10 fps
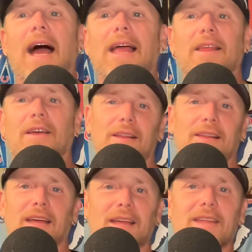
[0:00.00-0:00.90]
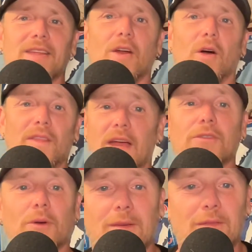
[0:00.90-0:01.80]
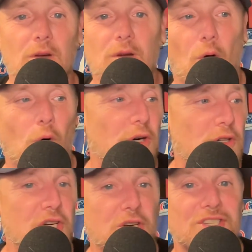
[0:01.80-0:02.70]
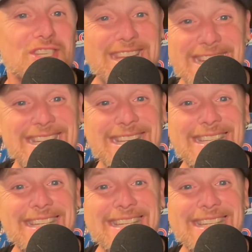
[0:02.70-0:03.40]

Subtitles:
they also have order to your seat.